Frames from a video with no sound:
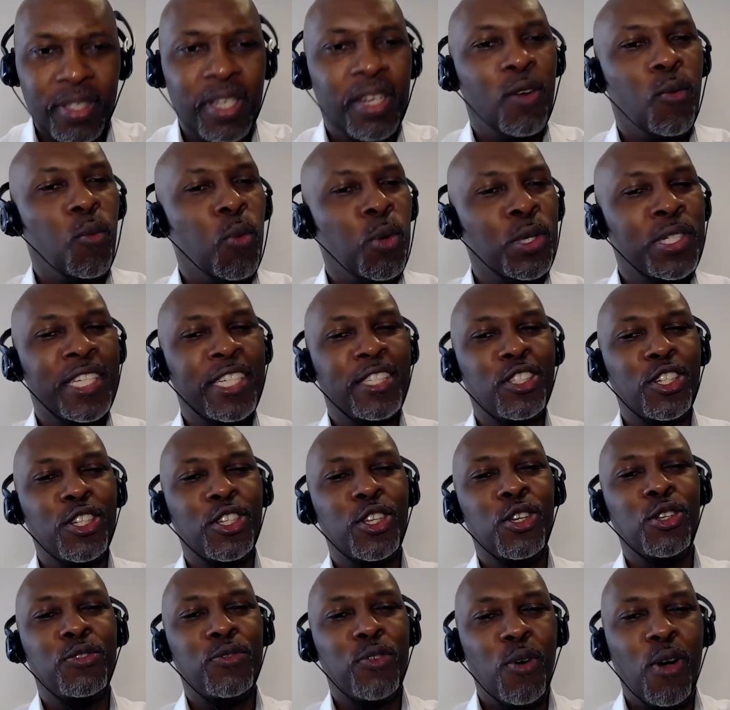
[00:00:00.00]
was this a
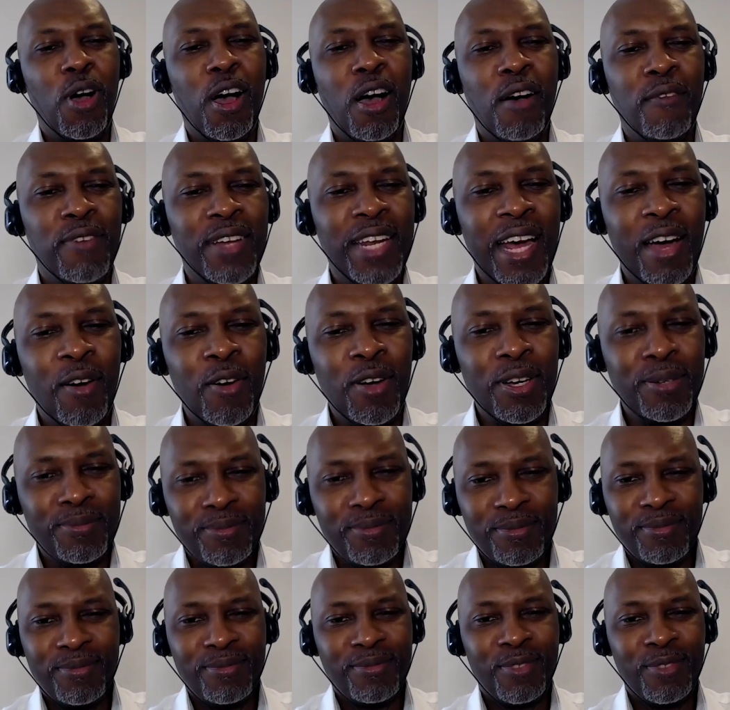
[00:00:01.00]
useful half an hour
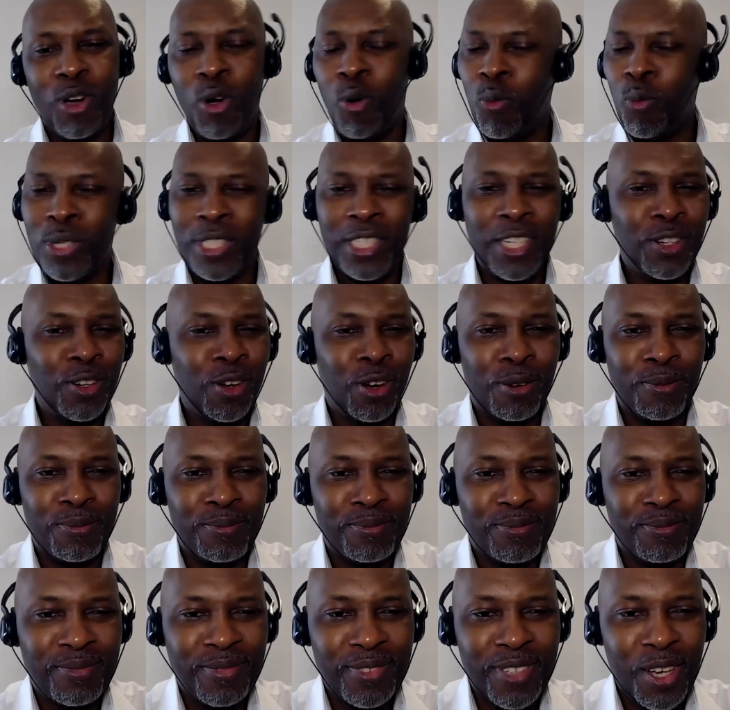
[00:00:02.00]
or was it
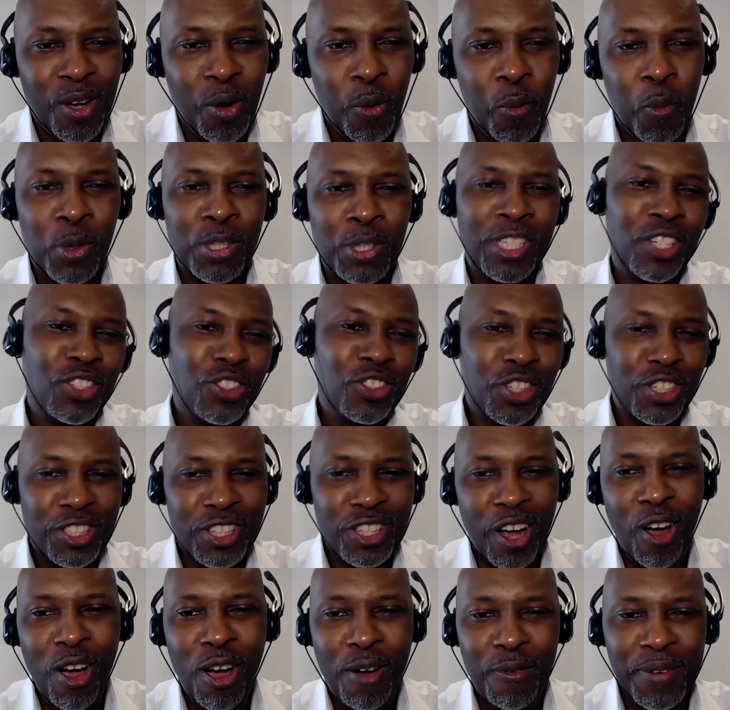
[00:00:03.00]
not? Was this just a
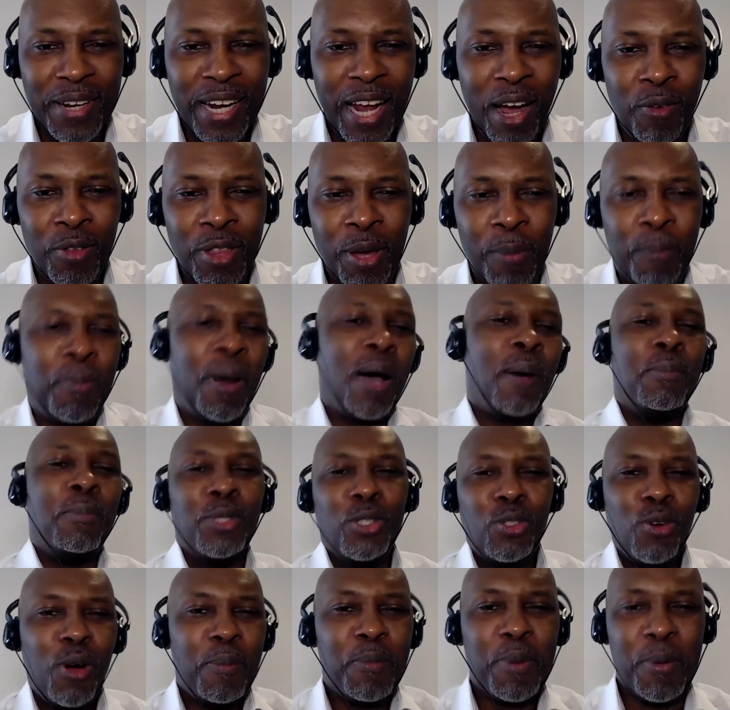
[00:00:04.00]
half an hour that pumped
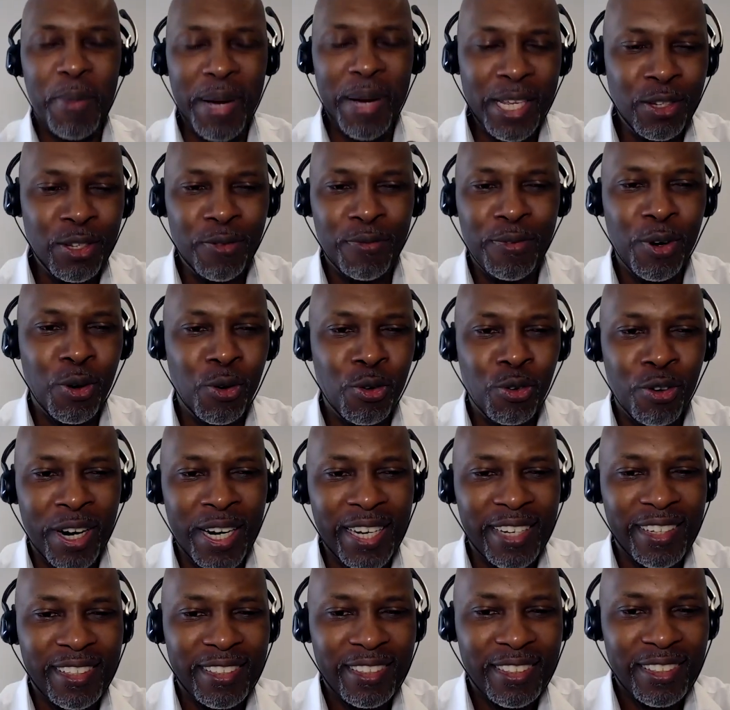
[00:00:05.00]
you up and made you feel great?
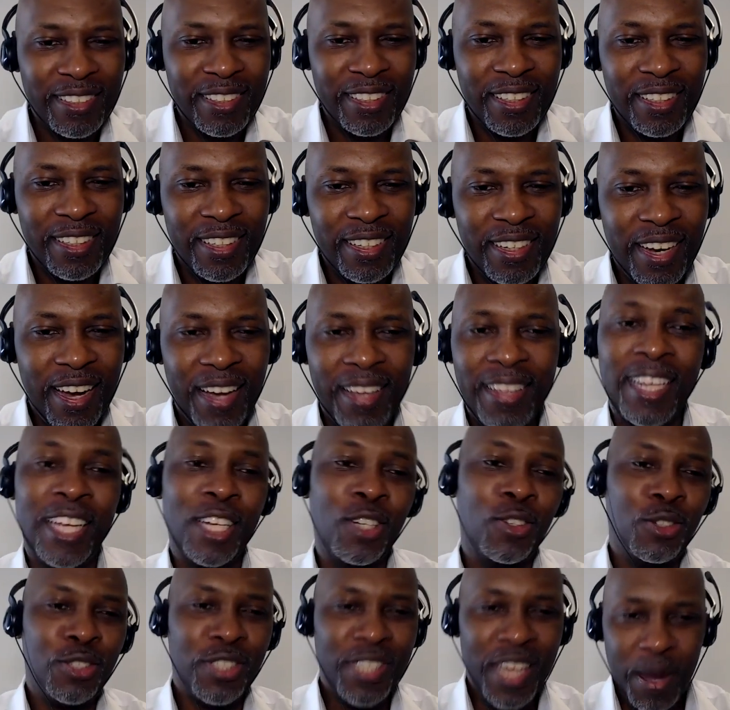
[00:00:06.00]
And then you
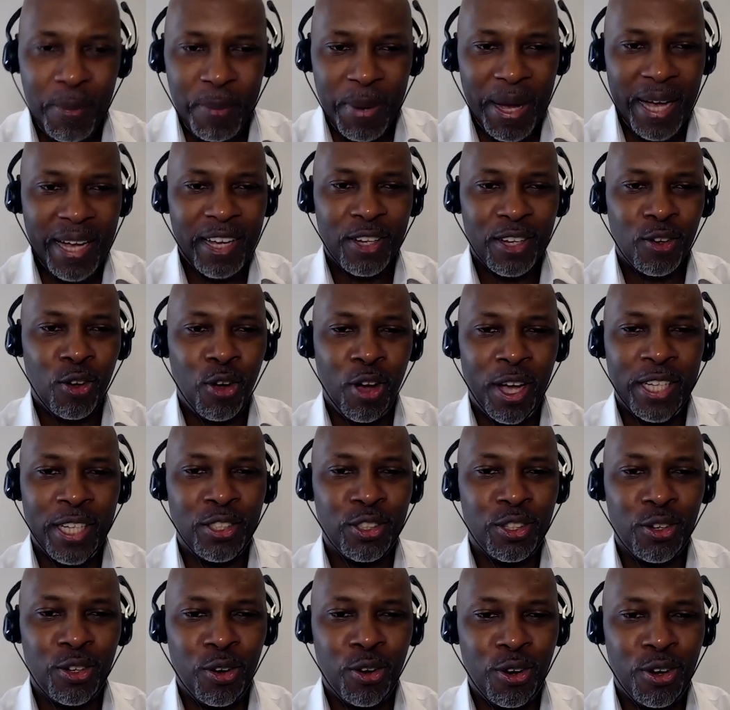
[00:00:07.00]
sat back and got into
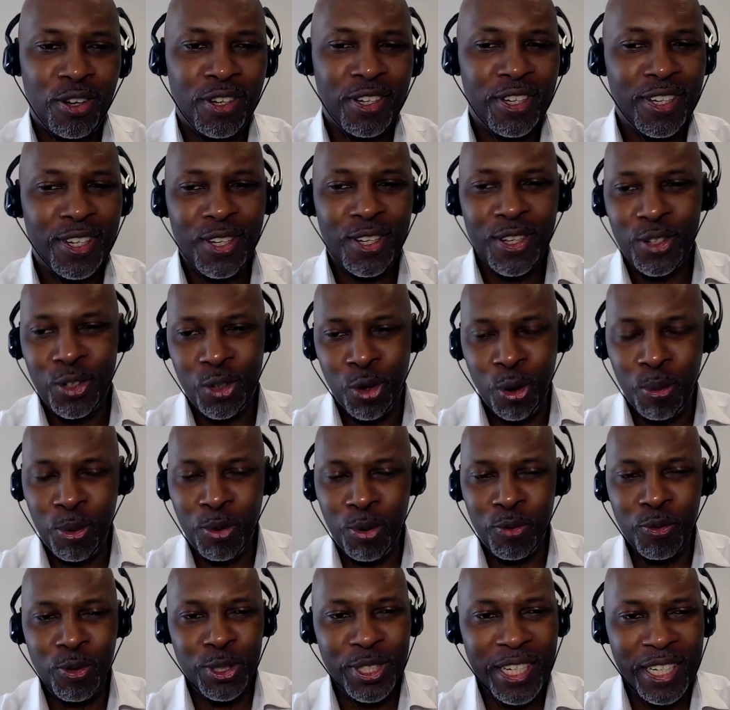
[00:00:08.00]
your normal
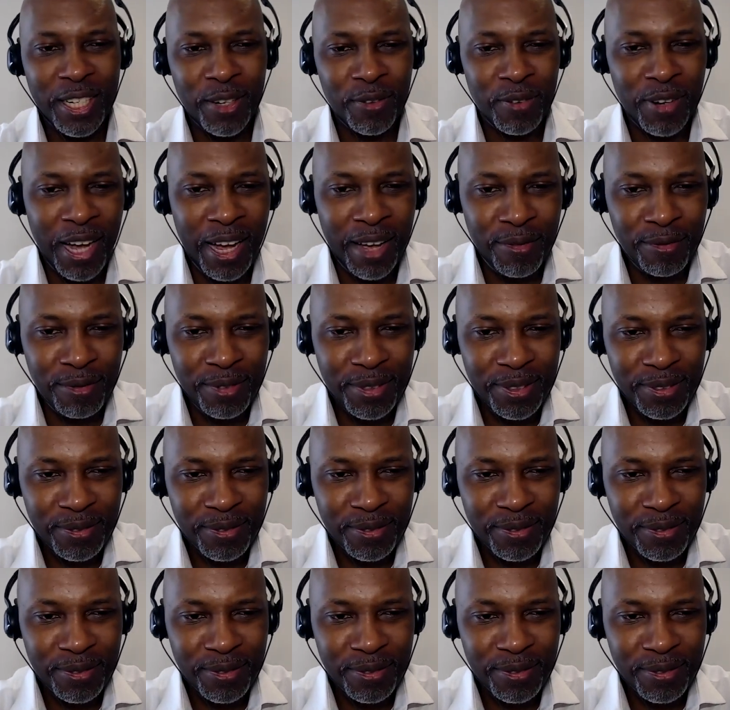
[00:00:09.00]
routine of life?